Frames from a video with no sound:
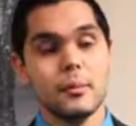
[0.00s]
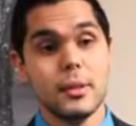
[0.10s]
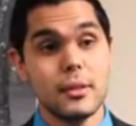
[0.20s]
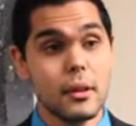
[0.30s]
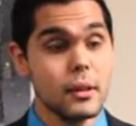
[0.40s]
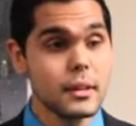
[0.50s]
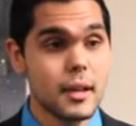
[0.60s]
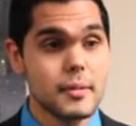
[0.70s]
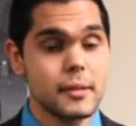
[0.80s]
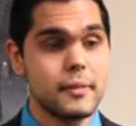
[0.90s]
We do all
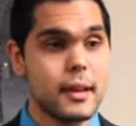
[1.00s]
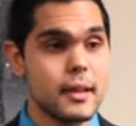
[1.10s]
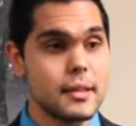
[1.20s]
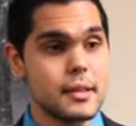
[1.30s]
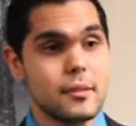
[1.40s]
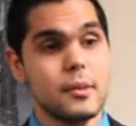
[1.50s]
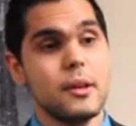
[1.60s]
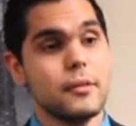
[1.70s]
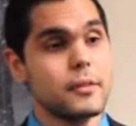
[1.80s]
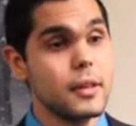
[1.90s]
types of financing. We
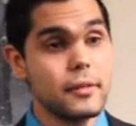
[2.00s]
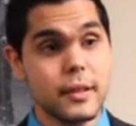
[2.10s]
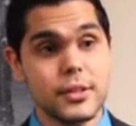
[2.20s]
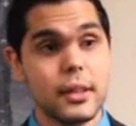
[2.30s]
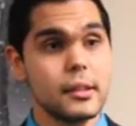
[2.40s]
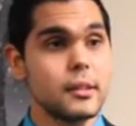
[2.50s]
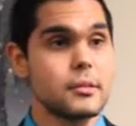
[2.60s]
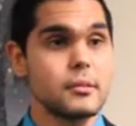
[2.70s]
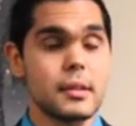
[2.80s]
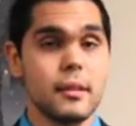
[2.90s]
offer FHA
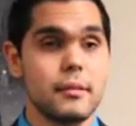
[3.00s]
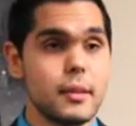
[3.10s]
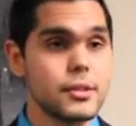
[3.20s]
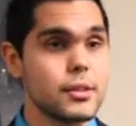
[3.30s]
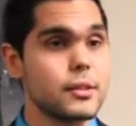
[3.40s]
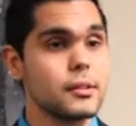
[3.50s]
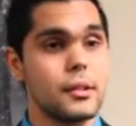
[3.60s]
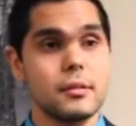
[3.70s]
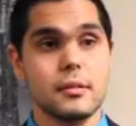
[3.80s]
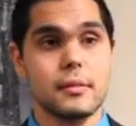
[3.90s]
loans, conventional
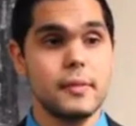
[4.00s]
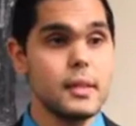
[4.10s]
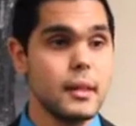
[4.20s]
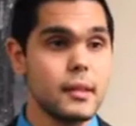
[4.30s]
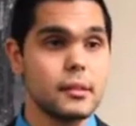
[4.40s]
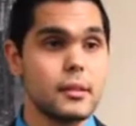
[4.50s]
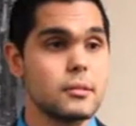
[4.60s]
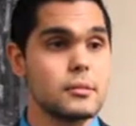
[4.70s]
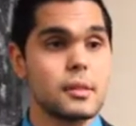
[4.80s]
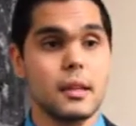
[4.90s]
loans, VA
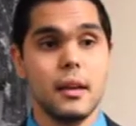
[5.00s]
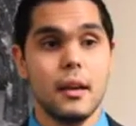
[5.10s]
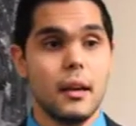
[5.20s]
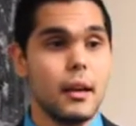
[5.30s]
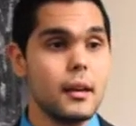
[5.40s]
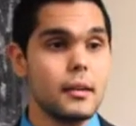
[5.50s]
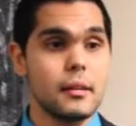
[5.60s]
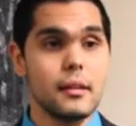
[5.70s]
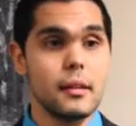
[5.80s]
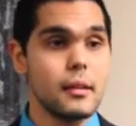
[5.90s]
loans,
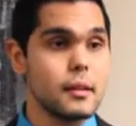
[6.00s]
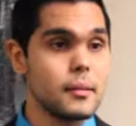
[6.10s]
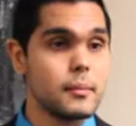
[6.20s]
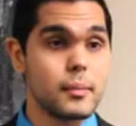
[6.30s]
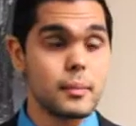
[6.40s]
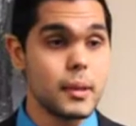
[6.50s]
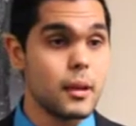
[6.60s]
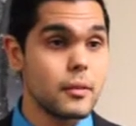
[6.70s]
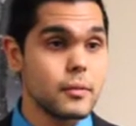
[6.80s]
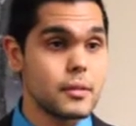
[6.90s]
and we
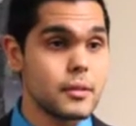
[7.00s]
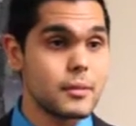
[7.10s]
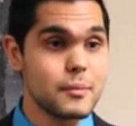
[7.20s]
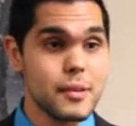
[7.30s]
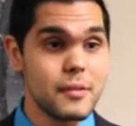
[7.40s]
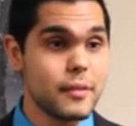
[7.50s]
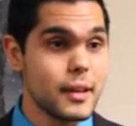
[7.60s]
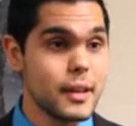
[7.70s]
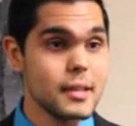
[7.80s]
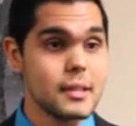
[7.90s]
offer
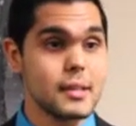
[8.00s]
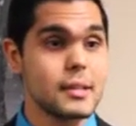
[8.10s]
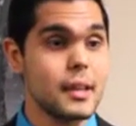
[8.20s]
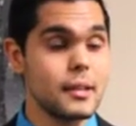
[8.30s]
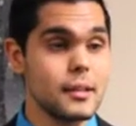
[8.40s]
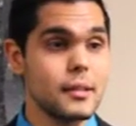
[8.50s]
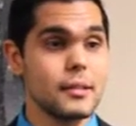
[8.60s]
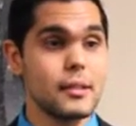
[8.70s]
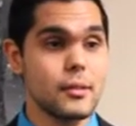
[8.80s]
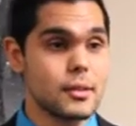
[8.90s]
refinances.
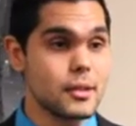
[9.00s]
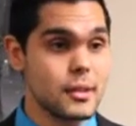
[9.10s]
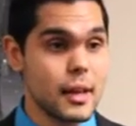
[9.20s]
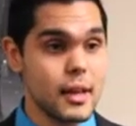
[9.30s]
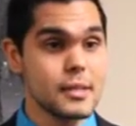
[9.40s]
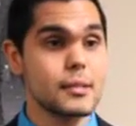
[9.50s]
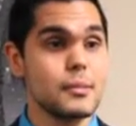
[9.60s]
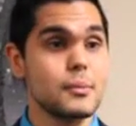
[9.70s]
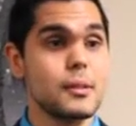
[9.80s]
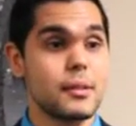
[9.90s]
Anything that has to
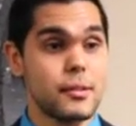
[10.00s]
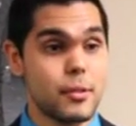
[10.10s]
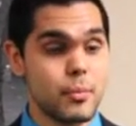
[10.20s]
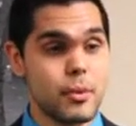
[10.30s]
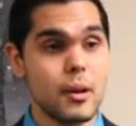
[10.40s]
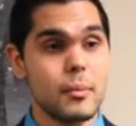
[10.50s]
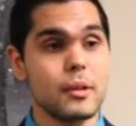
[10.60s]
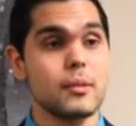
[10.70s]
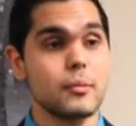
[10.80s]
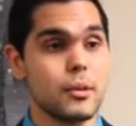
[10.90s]
do with your property
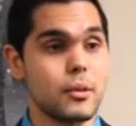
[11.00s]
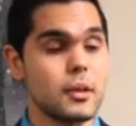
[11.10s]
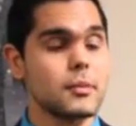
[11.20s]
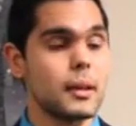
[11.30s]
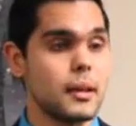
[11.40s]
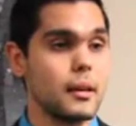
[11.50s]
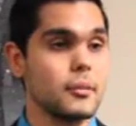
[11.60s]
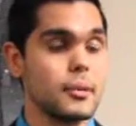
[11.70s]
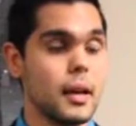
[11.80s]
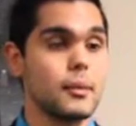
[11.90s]
and your mortgage, we can
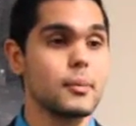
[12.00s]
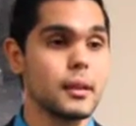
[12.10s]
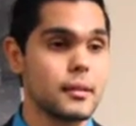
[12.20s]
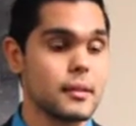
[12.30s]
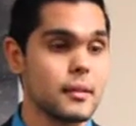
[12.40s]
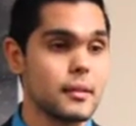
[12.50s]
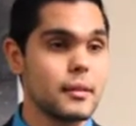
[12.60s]
help you out with.